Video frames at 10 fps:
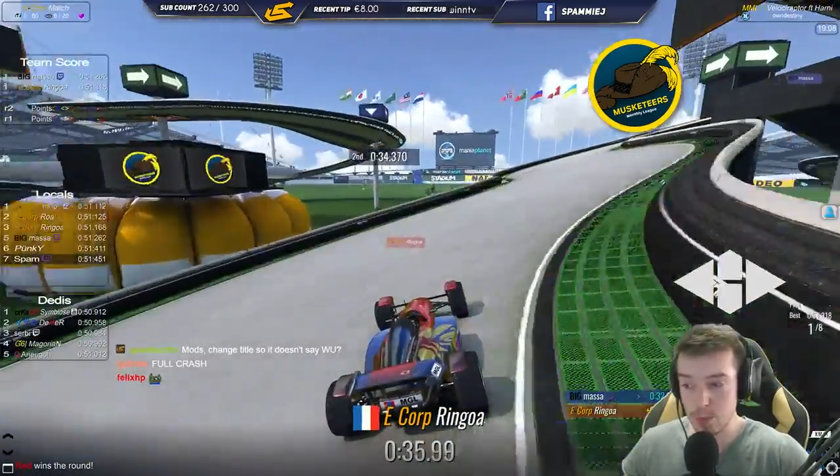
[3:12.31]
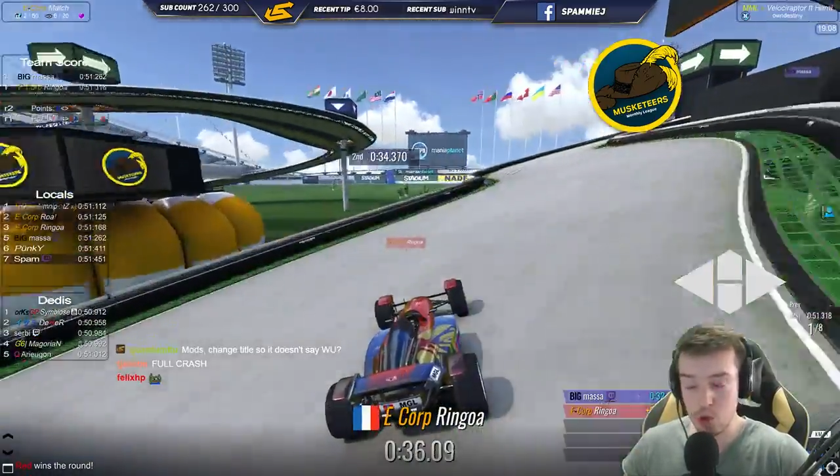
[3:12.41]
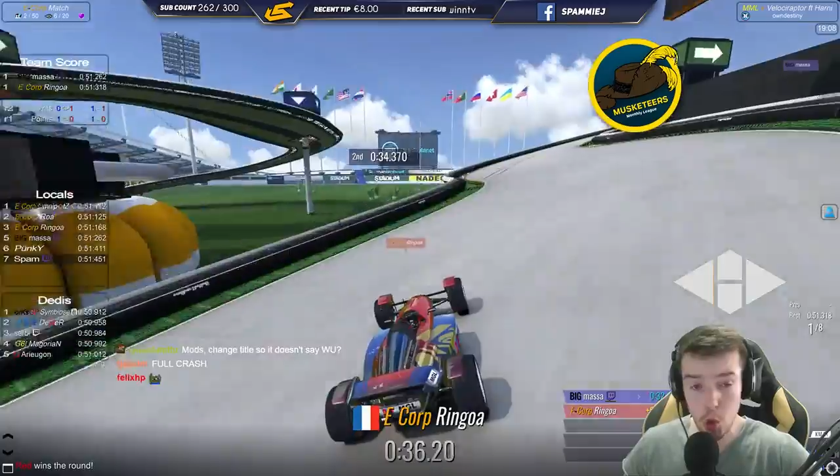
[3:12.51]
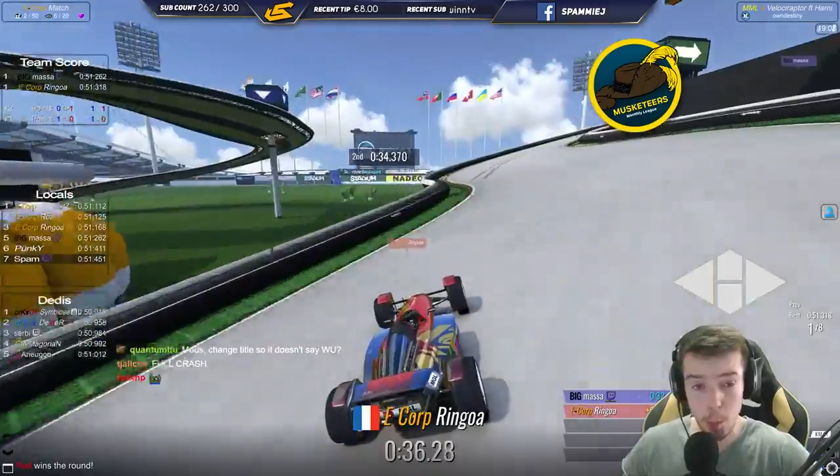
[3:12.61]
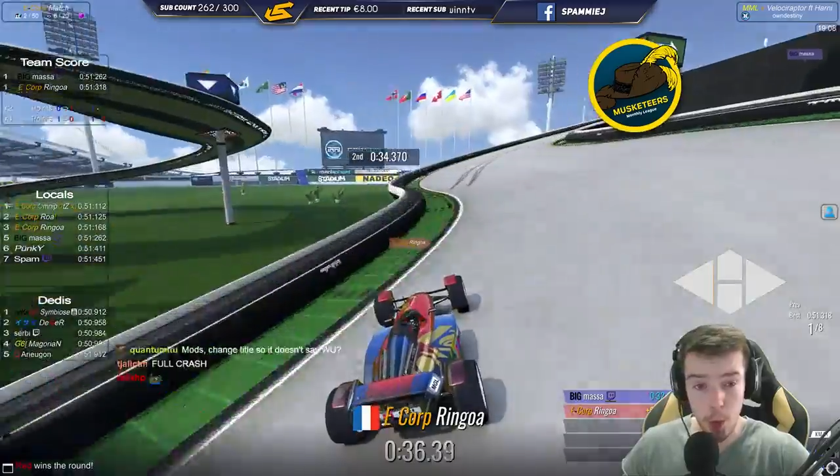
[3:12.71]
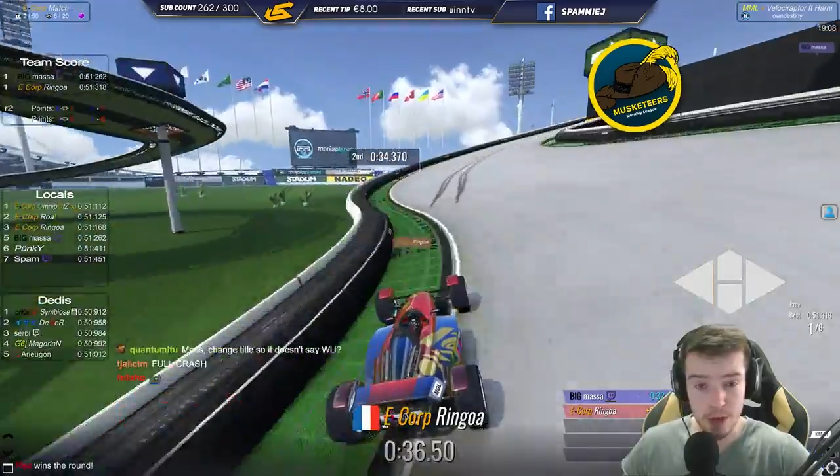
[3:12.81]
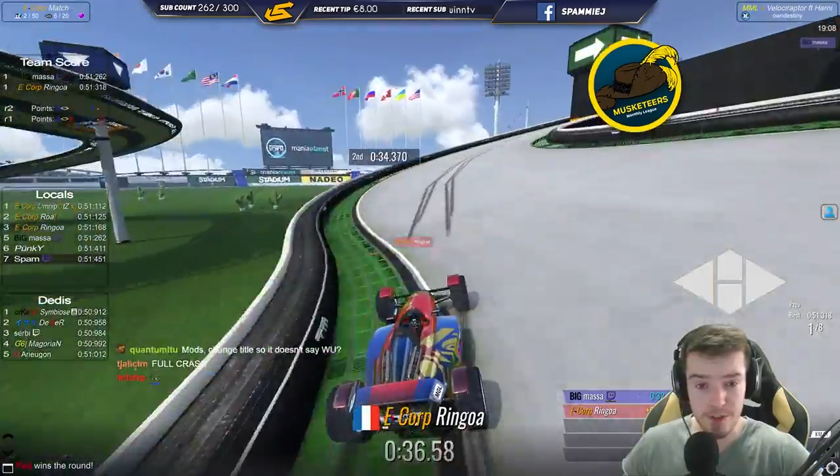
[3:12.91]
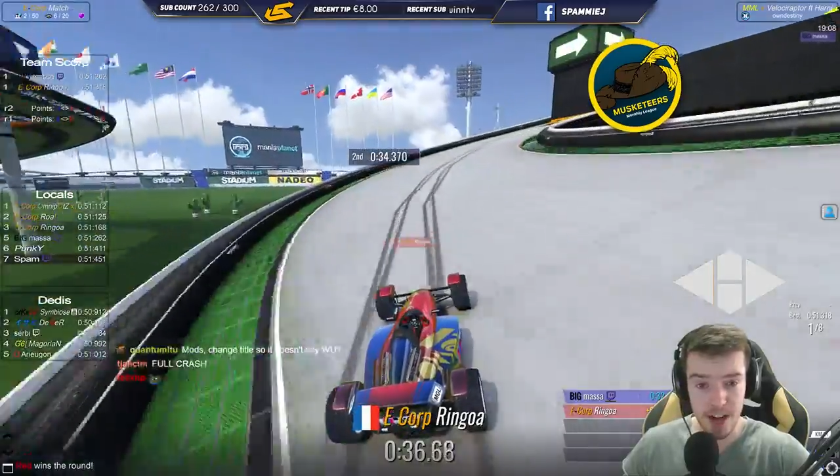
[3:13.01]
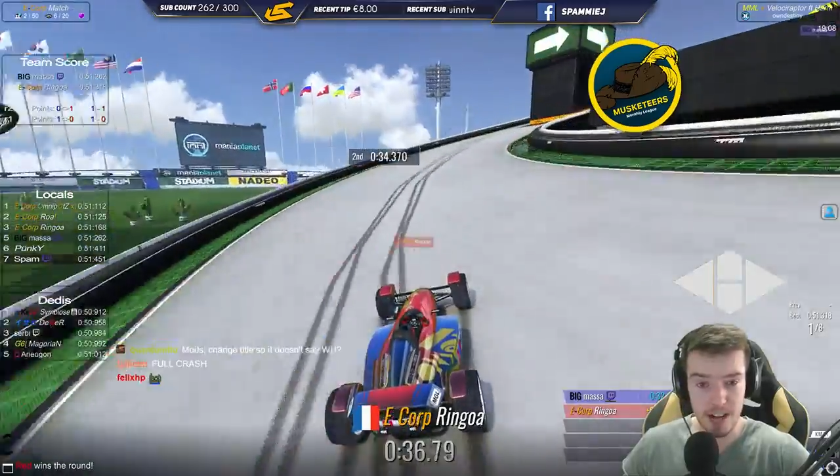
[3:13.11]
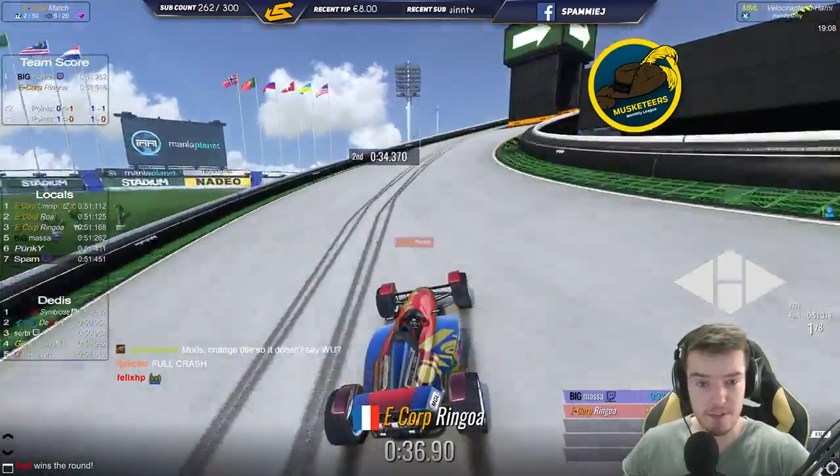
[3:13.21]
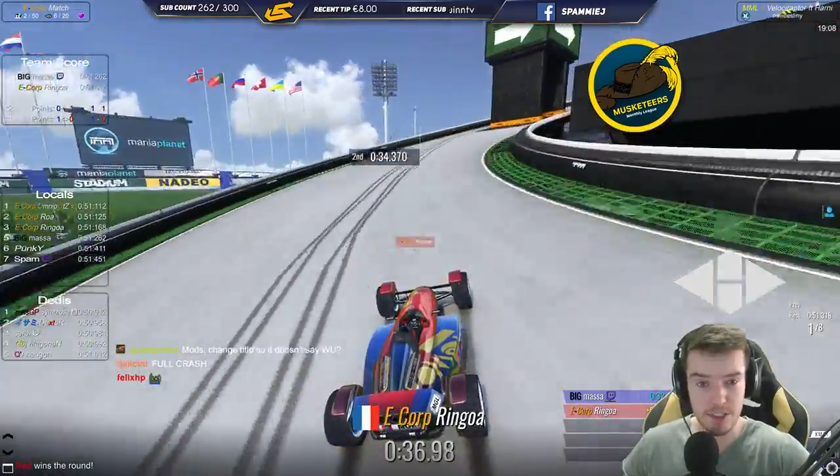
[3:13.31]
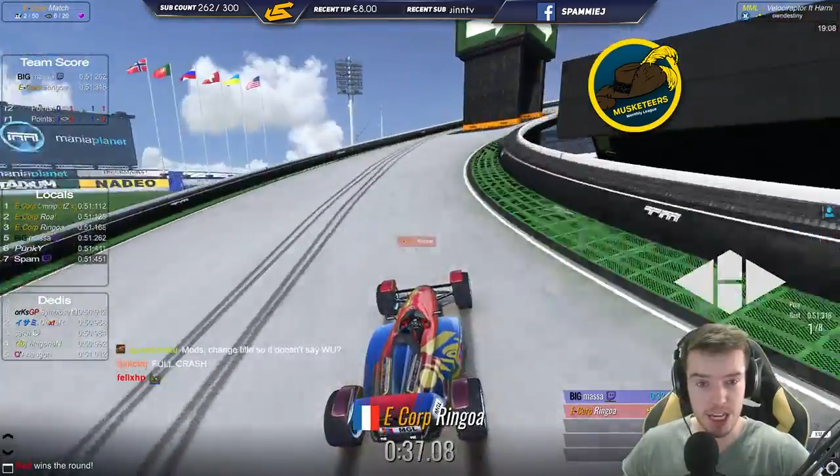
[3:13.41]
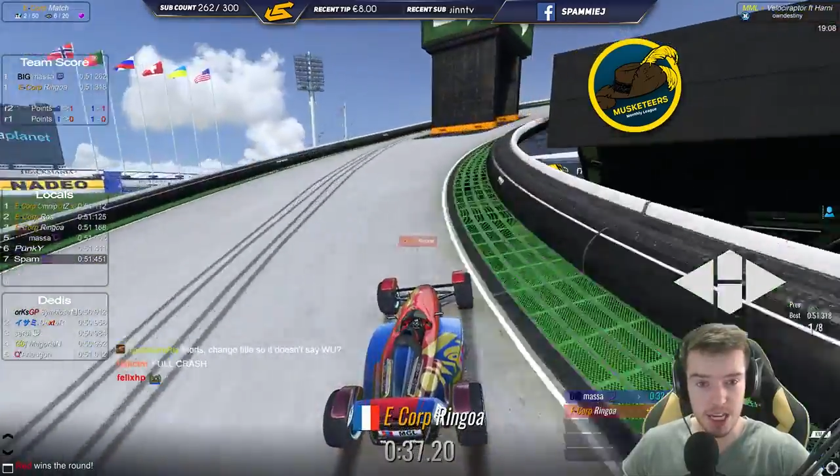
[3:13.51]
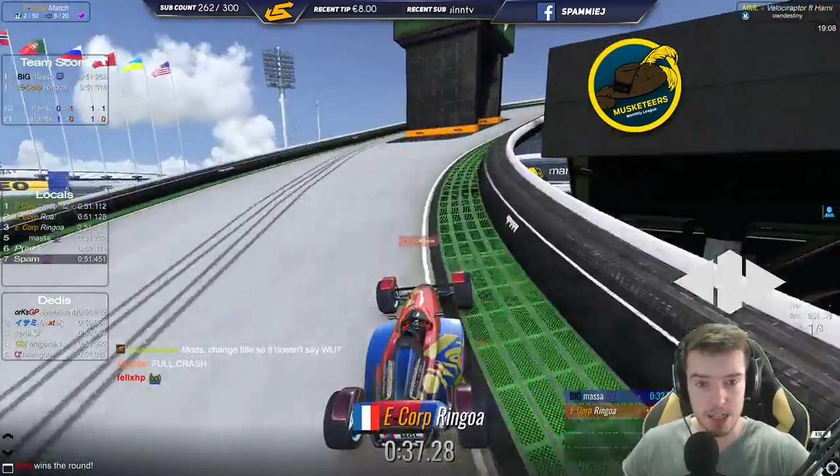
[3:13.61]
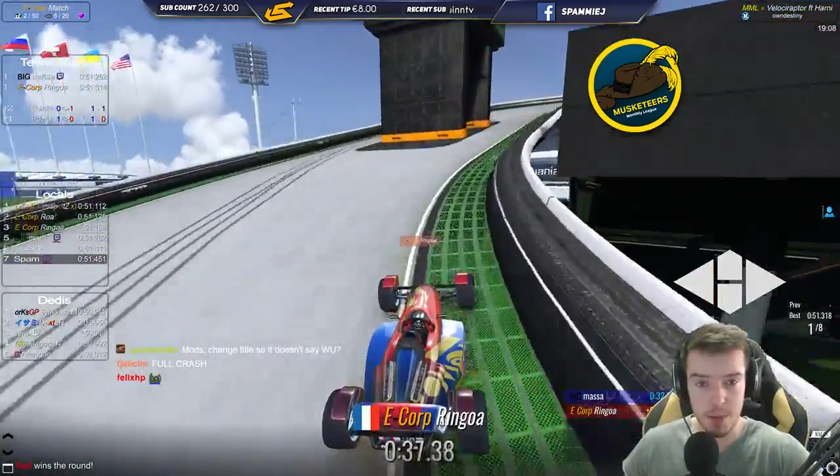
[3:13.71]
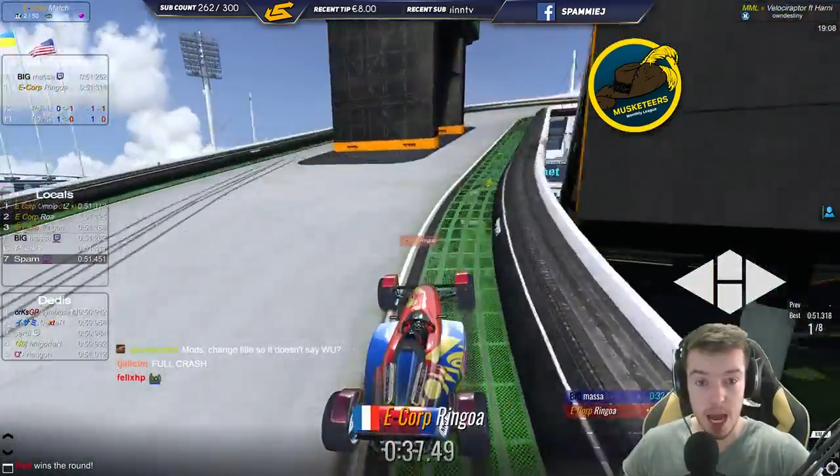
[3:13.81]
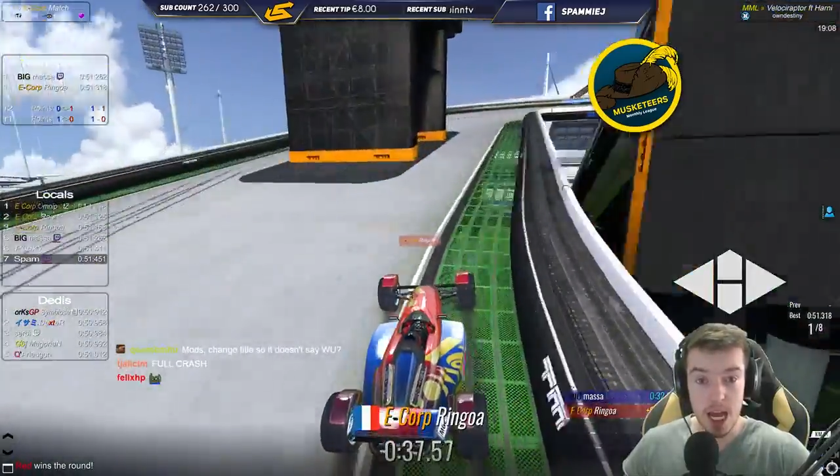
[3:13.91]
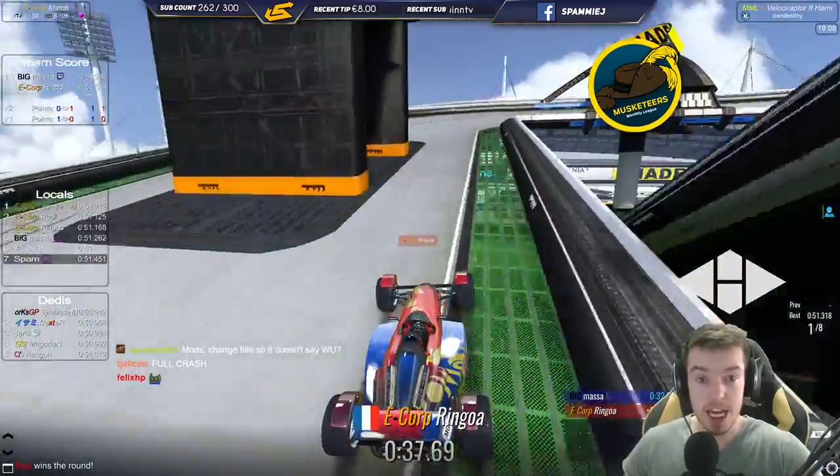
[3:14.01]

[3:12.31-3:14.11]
2.5 seconds behind.